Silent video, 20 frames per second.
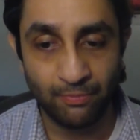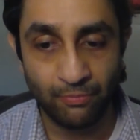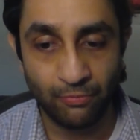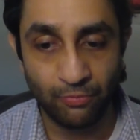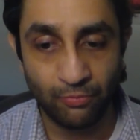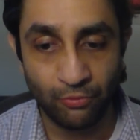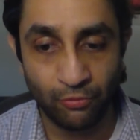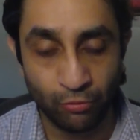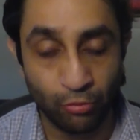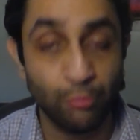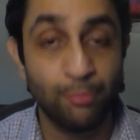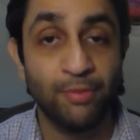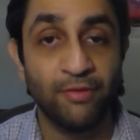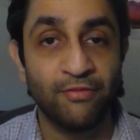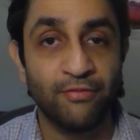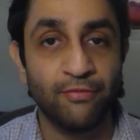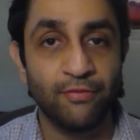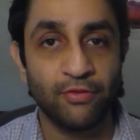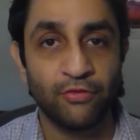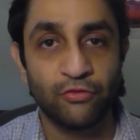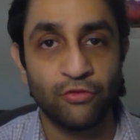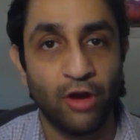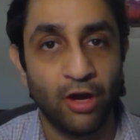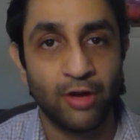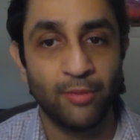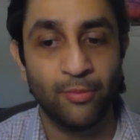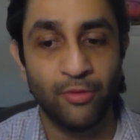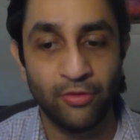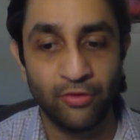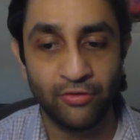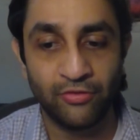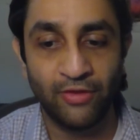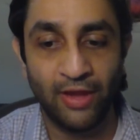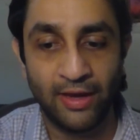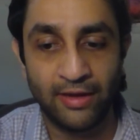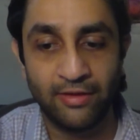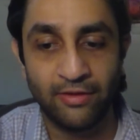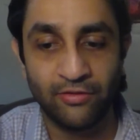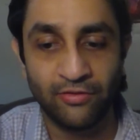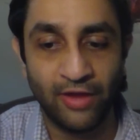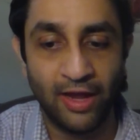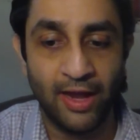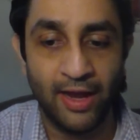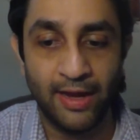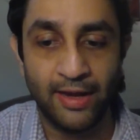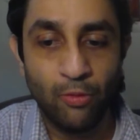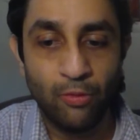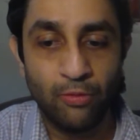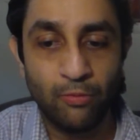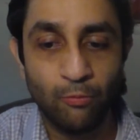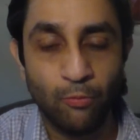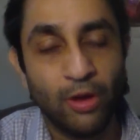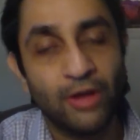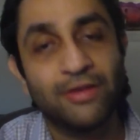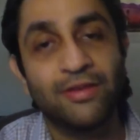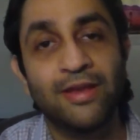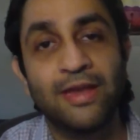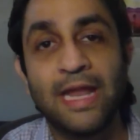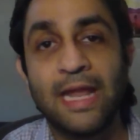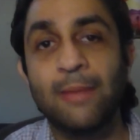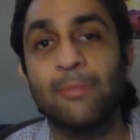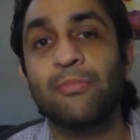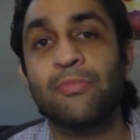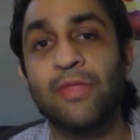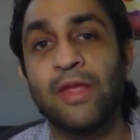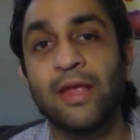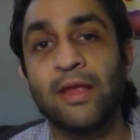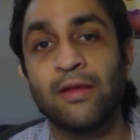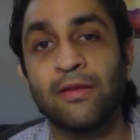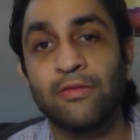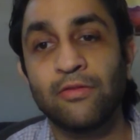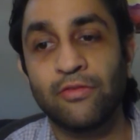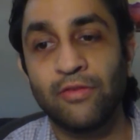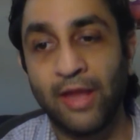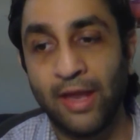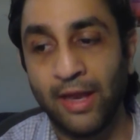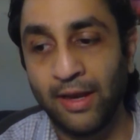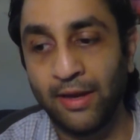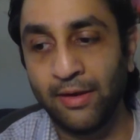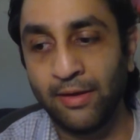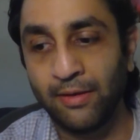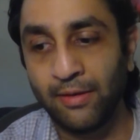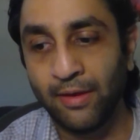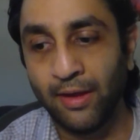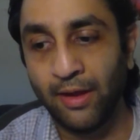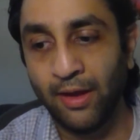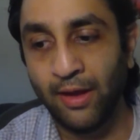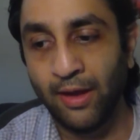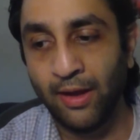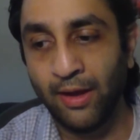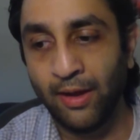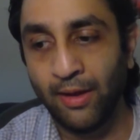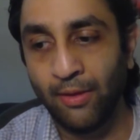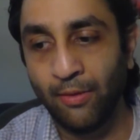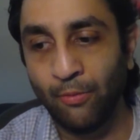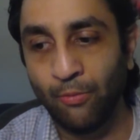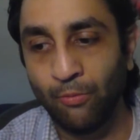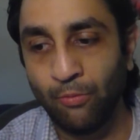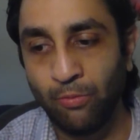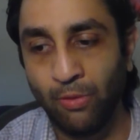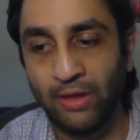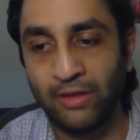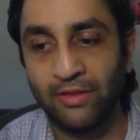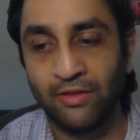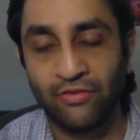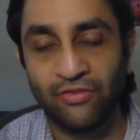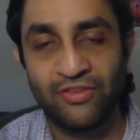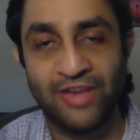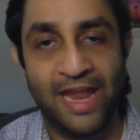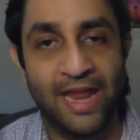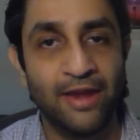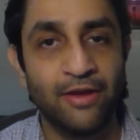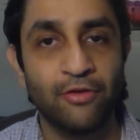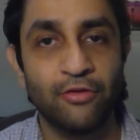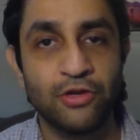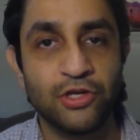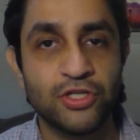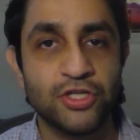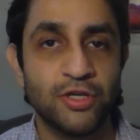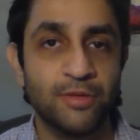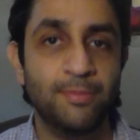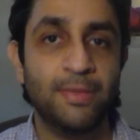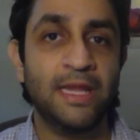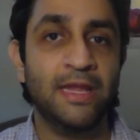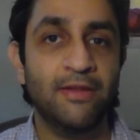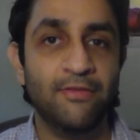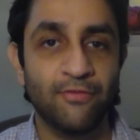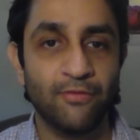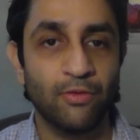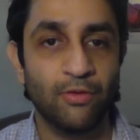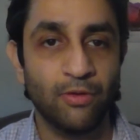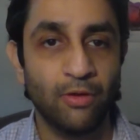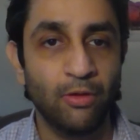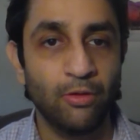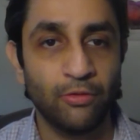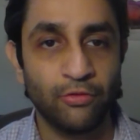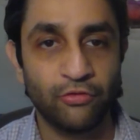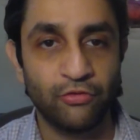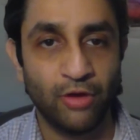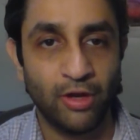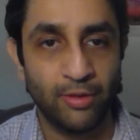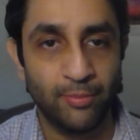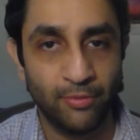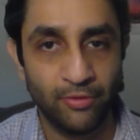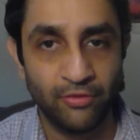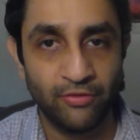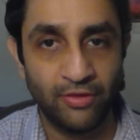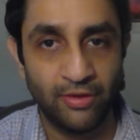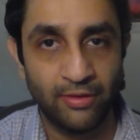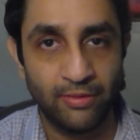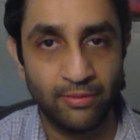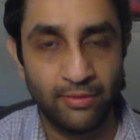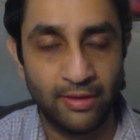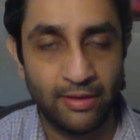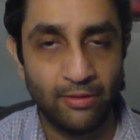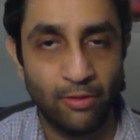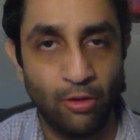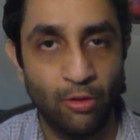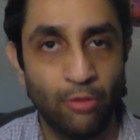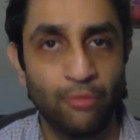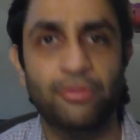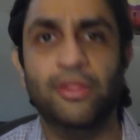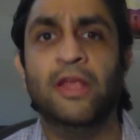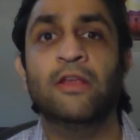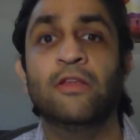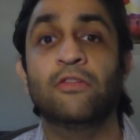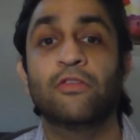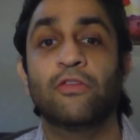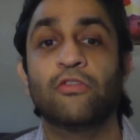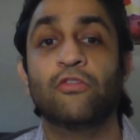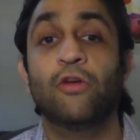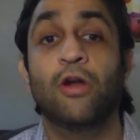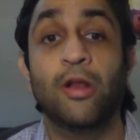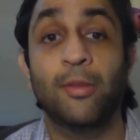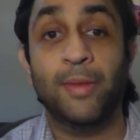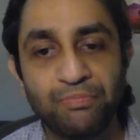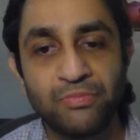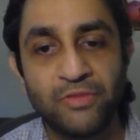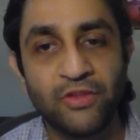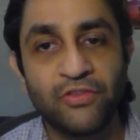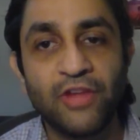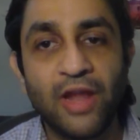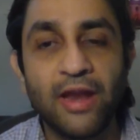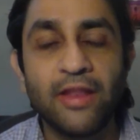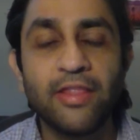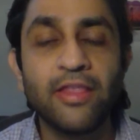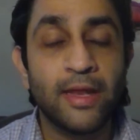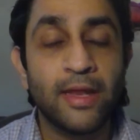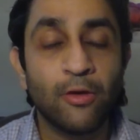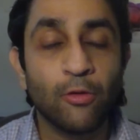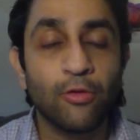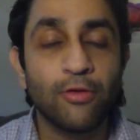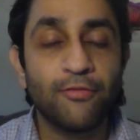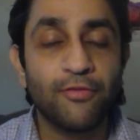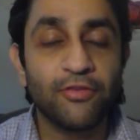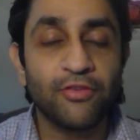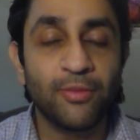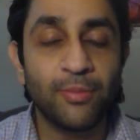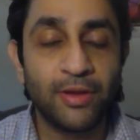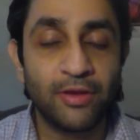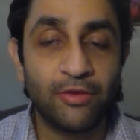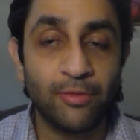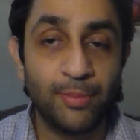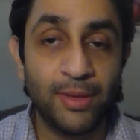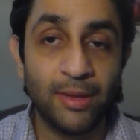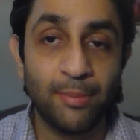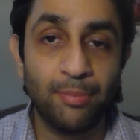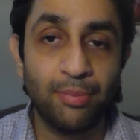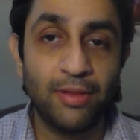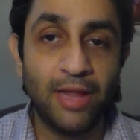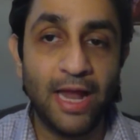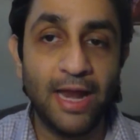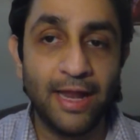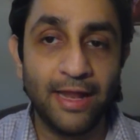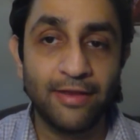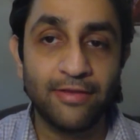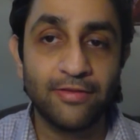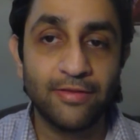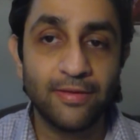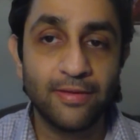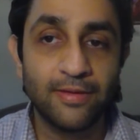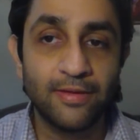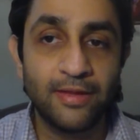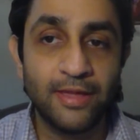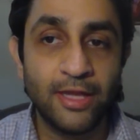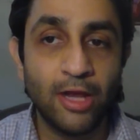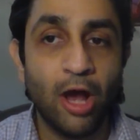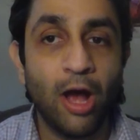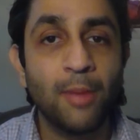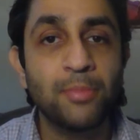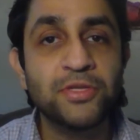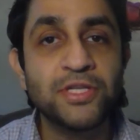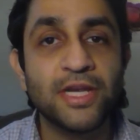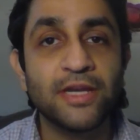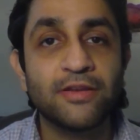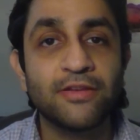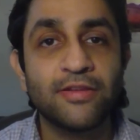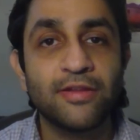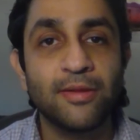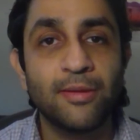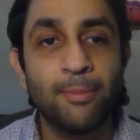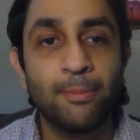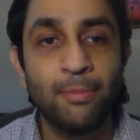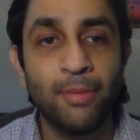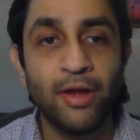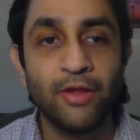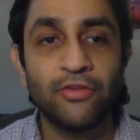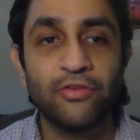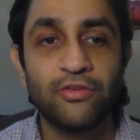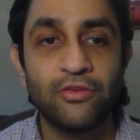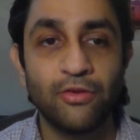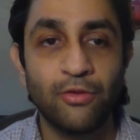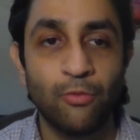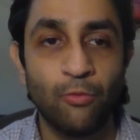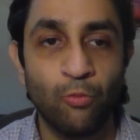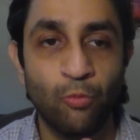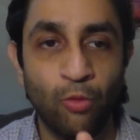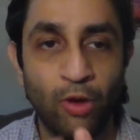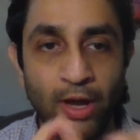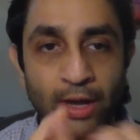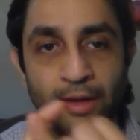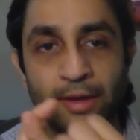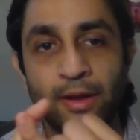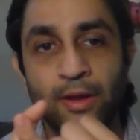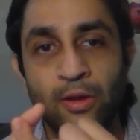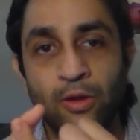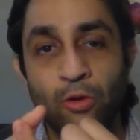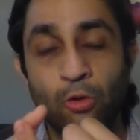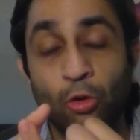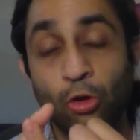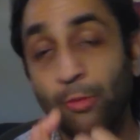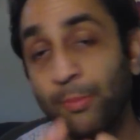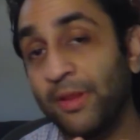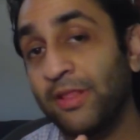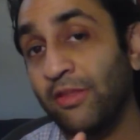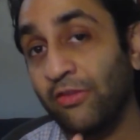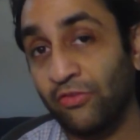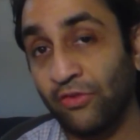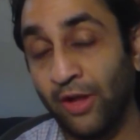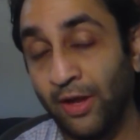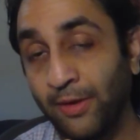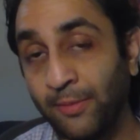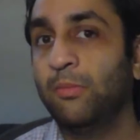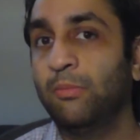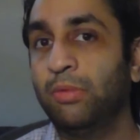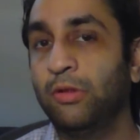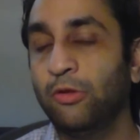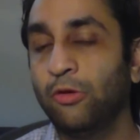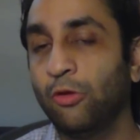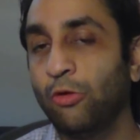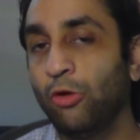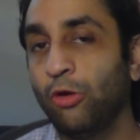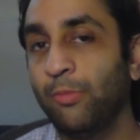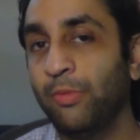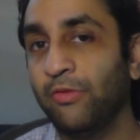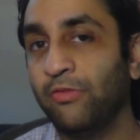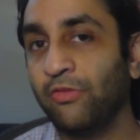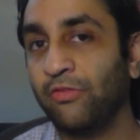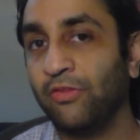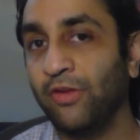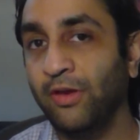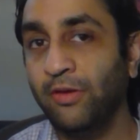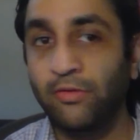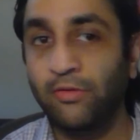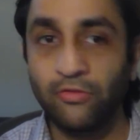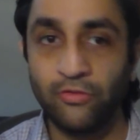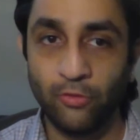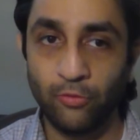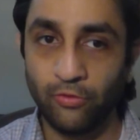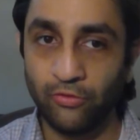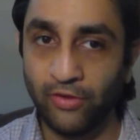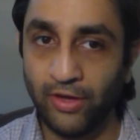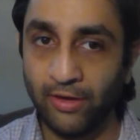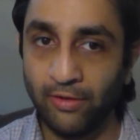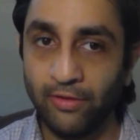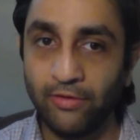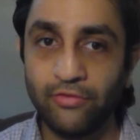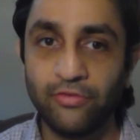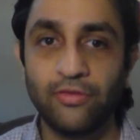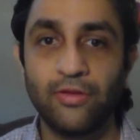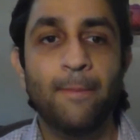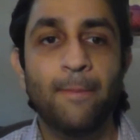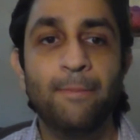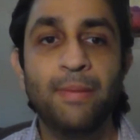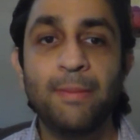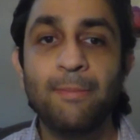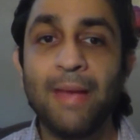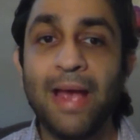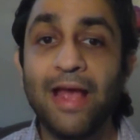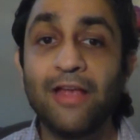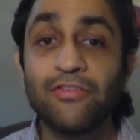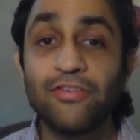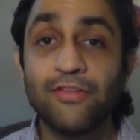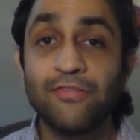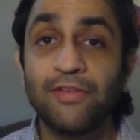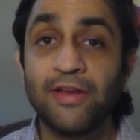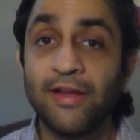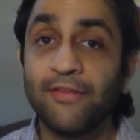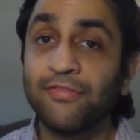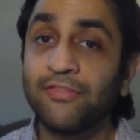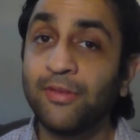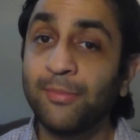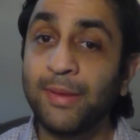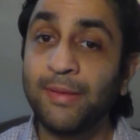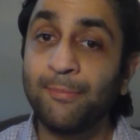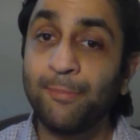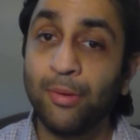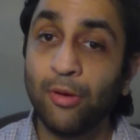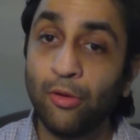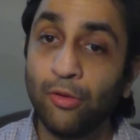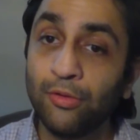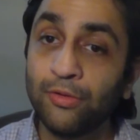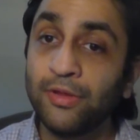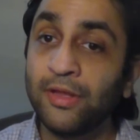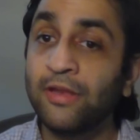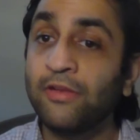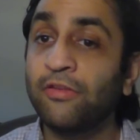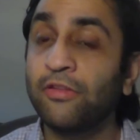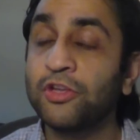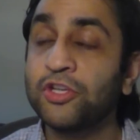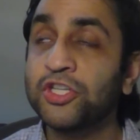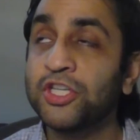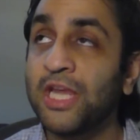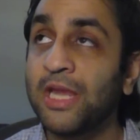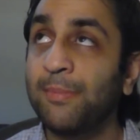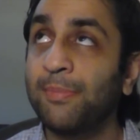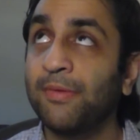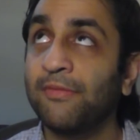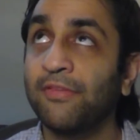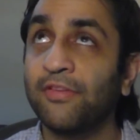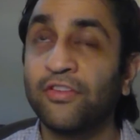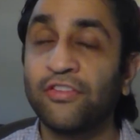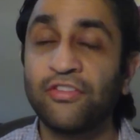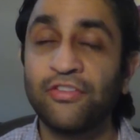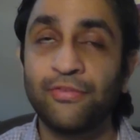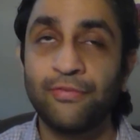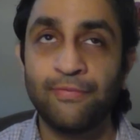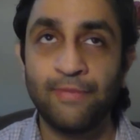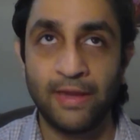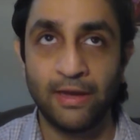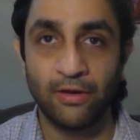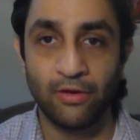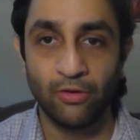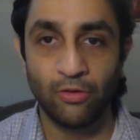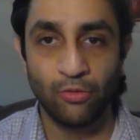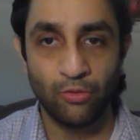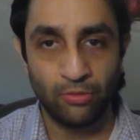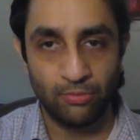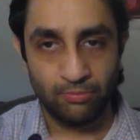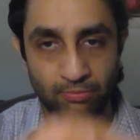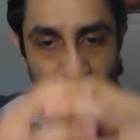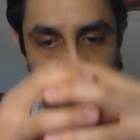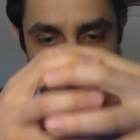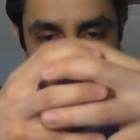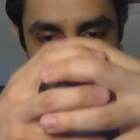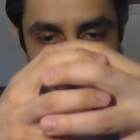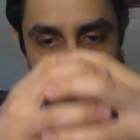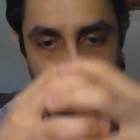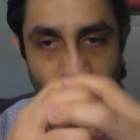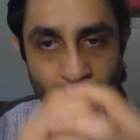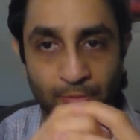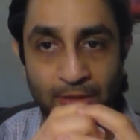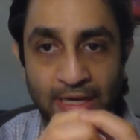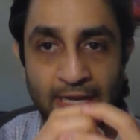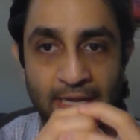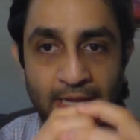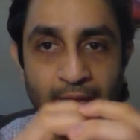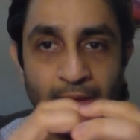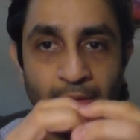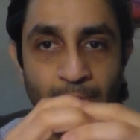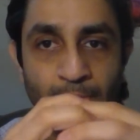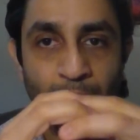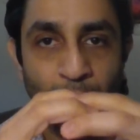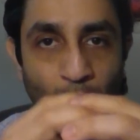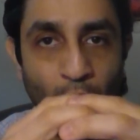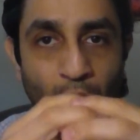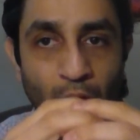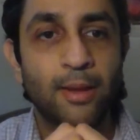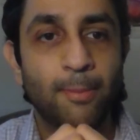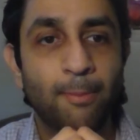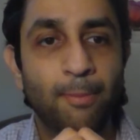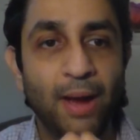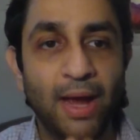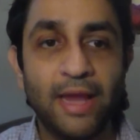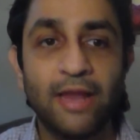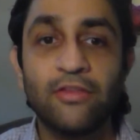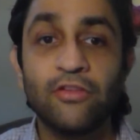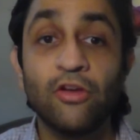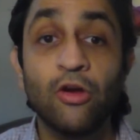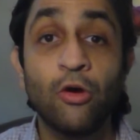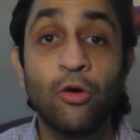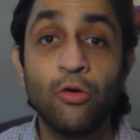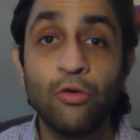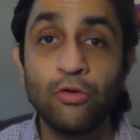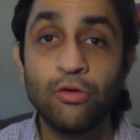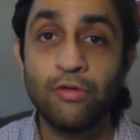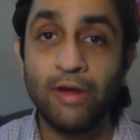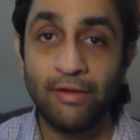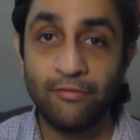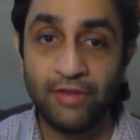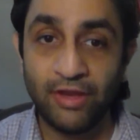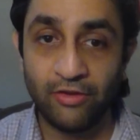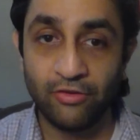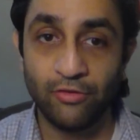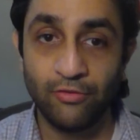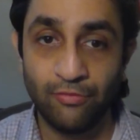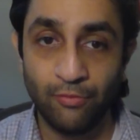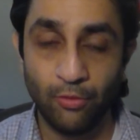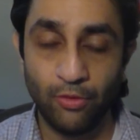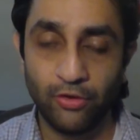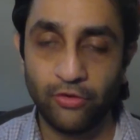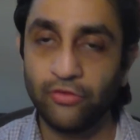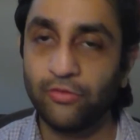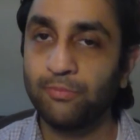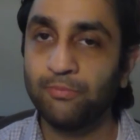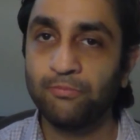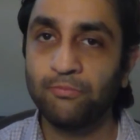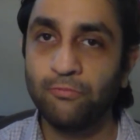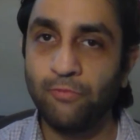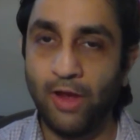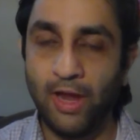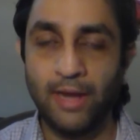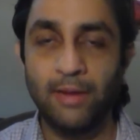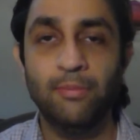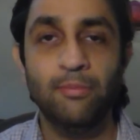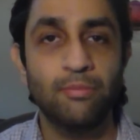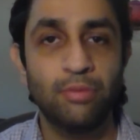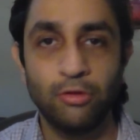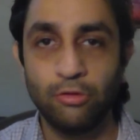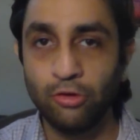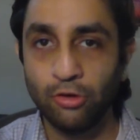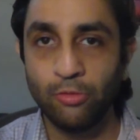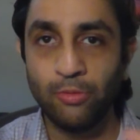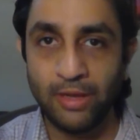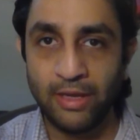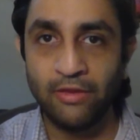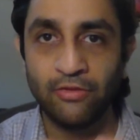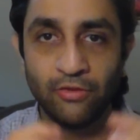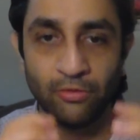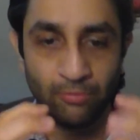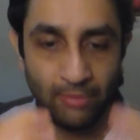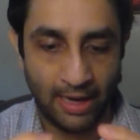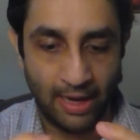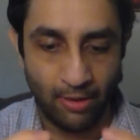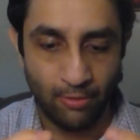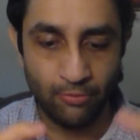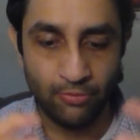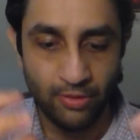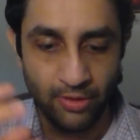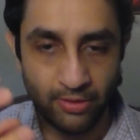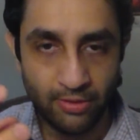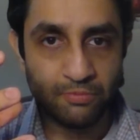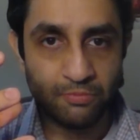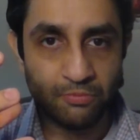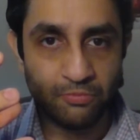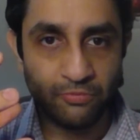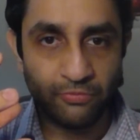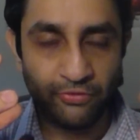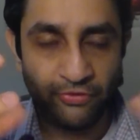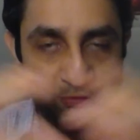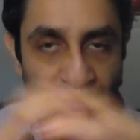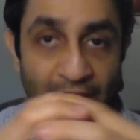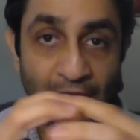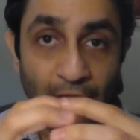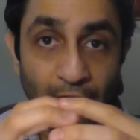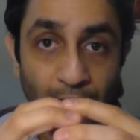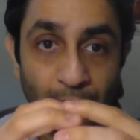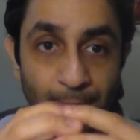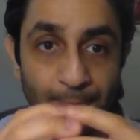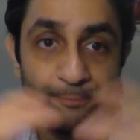group of astronomers that decide what to name things and what the standard should be for all astronomers and all things astronomy, decided that in order for something to be a planet, the object must, 1, orbit the sun. Pluto orbits the sun, so does Eris. Be massive enough to be pulled into the shape of a sphere, or 3D ball, by its own gravitational force. Fine. Pluto is a round sphere.